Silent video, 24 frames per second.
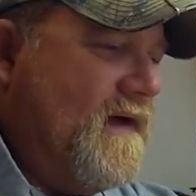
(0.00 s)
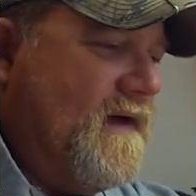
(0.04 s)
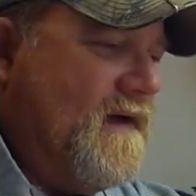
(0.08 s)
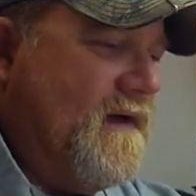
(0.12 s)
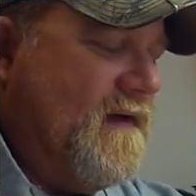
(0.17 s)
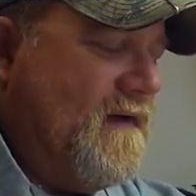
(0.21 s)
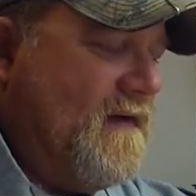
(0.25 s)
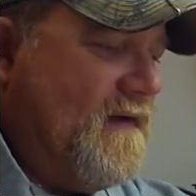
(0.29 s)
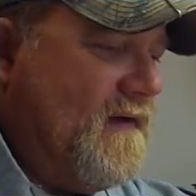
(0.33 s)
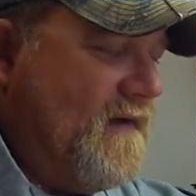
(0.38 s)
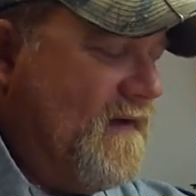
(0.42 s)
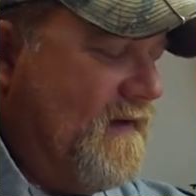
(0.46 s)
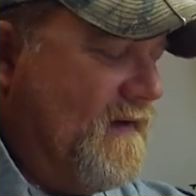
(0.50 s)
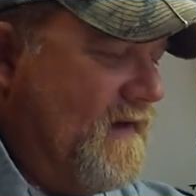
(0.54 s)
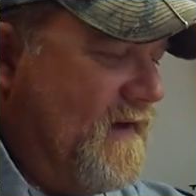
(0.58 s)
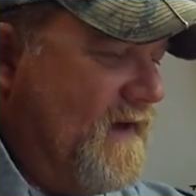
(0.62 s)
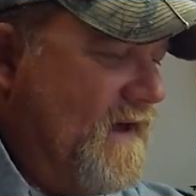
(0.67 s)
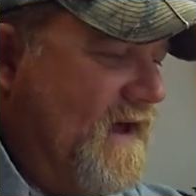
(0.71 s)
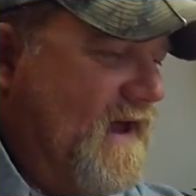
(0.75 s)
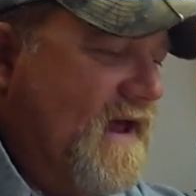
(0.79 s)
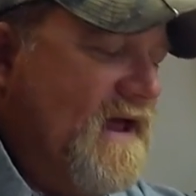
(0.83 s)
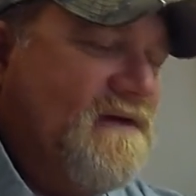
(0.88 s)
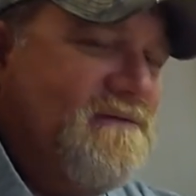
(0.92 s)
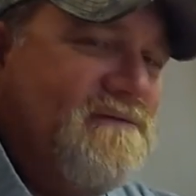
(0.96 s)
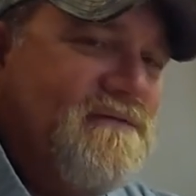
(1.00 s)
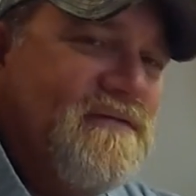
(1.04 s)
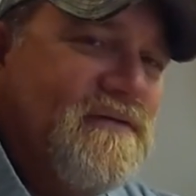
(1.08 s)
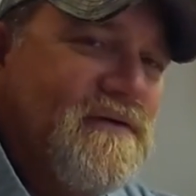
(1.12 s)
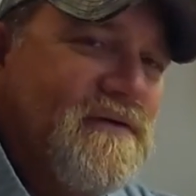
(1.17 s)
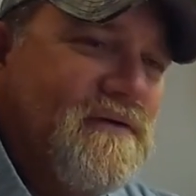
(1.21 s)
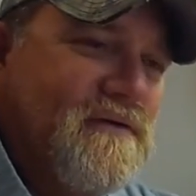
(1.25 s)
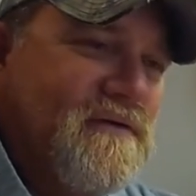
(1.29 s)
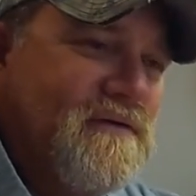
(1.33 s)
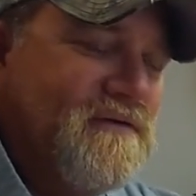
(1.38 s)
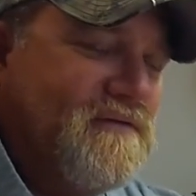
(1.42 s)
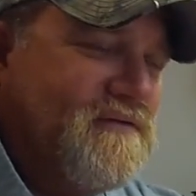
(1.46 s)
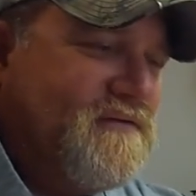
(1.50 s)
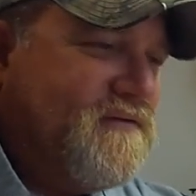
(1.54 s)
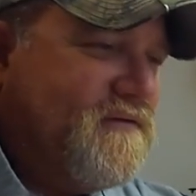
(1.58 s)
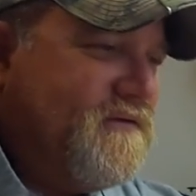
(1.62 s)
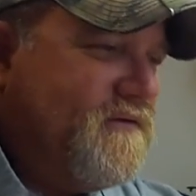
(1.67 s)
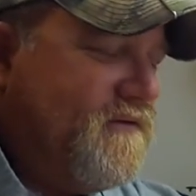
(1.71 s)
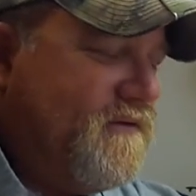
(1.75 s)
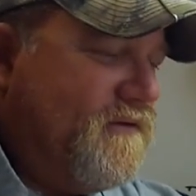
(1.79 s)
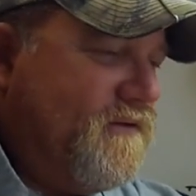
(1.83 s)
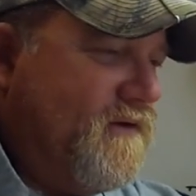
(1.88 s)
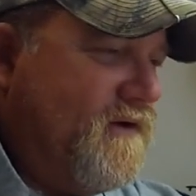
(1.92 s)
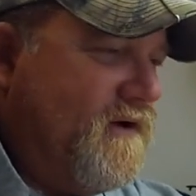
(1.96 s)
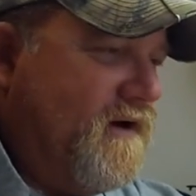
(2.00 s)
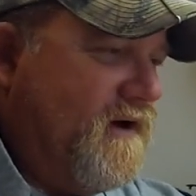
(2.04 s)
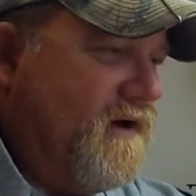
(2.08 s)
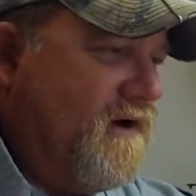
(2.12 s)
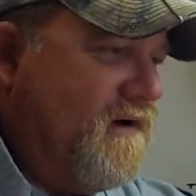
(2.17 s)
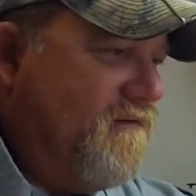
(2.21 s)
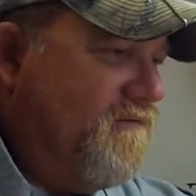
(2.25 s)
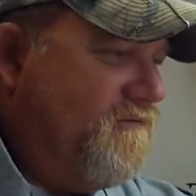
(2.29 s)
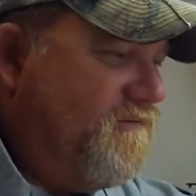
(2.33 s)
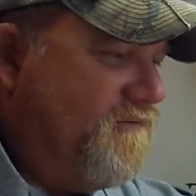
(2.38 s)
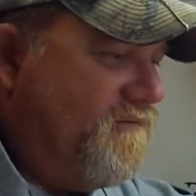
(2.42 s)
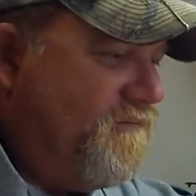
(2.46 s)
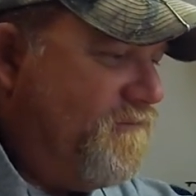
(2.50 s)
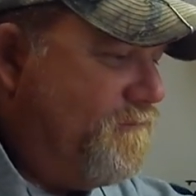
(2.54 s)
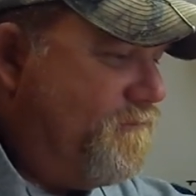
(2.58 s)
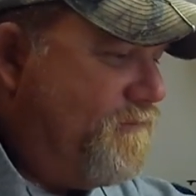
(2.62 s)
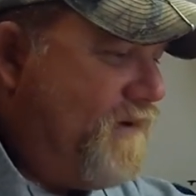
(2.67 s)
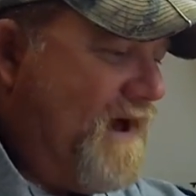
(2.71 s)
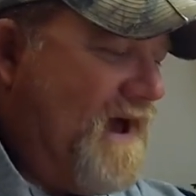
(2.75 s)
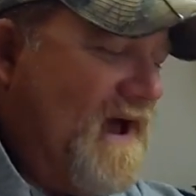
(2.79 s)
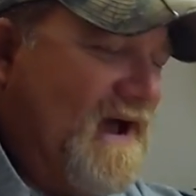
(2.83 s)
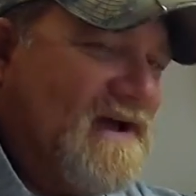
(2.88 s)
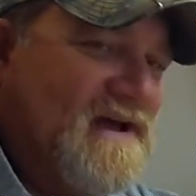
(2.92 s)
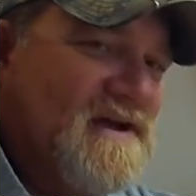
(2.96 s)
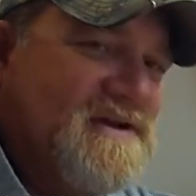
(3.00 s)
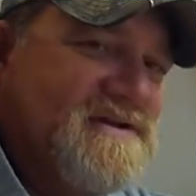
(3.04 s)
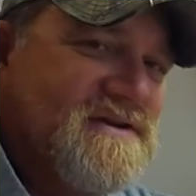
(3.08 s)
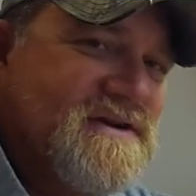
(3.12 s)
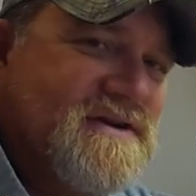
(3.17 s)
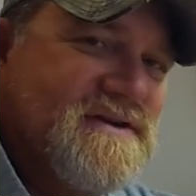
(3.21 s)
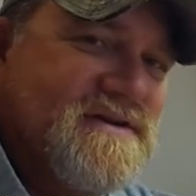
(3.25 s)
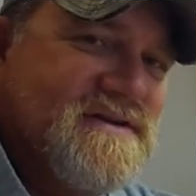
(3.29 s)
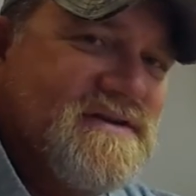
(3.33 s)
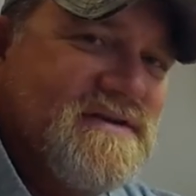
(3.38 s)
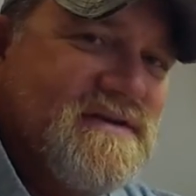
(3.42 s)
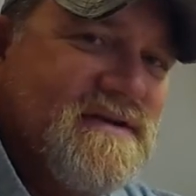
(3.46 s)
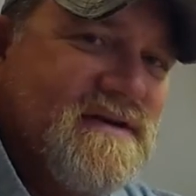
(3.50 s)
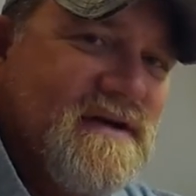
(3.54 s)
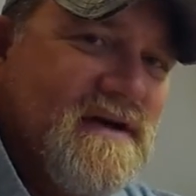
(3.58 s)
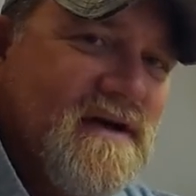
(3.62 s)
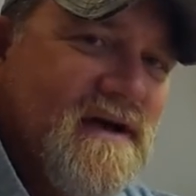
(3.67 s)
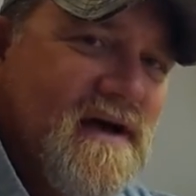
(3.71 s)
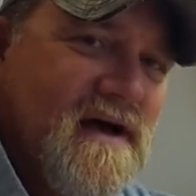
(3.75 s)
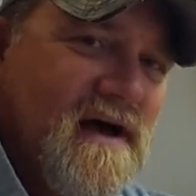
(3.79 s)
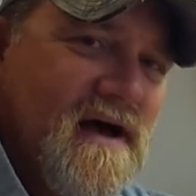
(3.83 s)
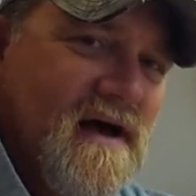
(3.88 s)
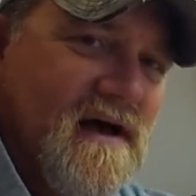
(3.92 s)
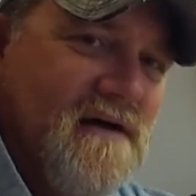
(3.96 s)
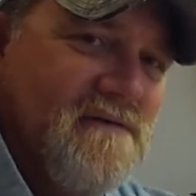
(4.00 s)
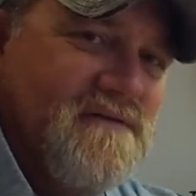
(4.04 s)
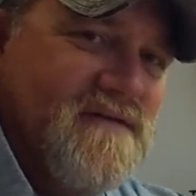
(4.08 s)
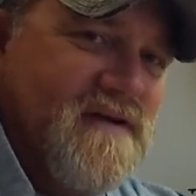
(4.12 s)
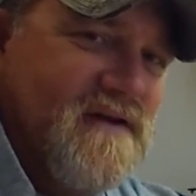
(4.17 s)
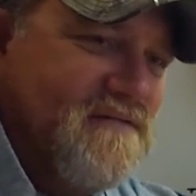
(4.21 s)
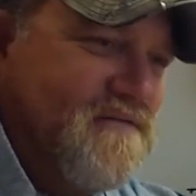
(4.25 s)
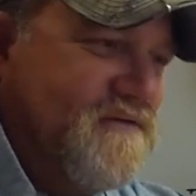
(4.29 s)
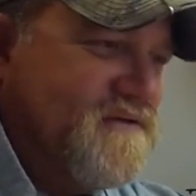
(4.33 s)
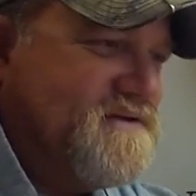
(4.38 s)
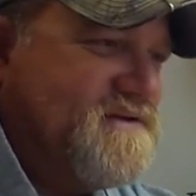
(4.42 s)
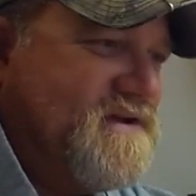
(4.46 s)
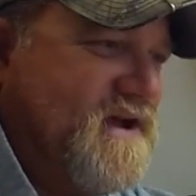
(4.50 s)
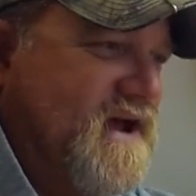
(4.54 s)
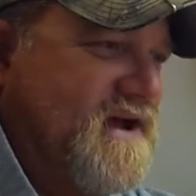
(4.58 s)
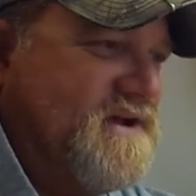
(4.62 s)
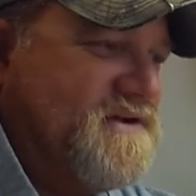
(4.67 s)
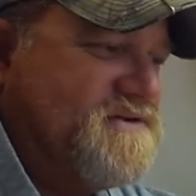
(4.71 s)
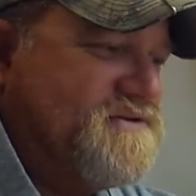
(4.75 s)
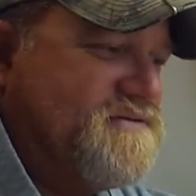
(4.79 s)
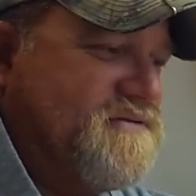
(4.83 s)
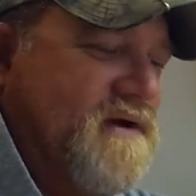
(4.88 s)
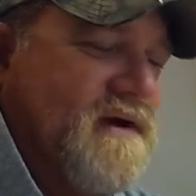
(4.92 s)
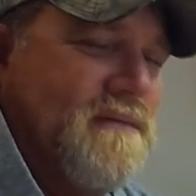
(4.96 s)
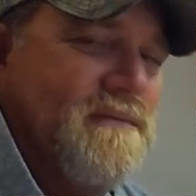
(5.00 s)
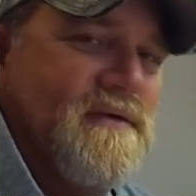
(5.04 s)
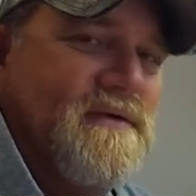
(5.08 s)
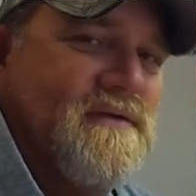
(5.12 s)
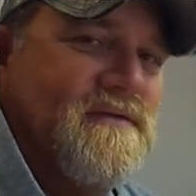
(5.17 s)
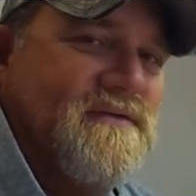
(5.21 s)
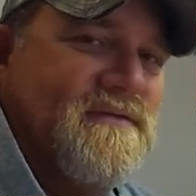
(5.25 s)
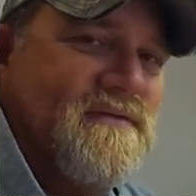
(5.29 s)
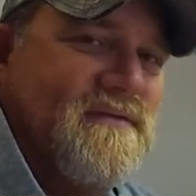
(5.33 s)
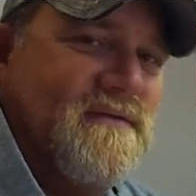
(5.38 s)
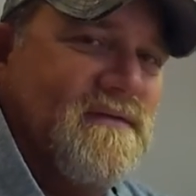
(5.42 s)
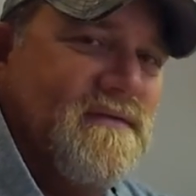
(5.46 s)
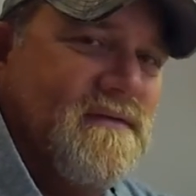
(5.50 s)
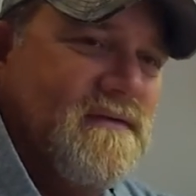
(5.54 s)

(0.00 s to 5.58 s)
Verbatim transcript: handfuls of packages of different size trebles.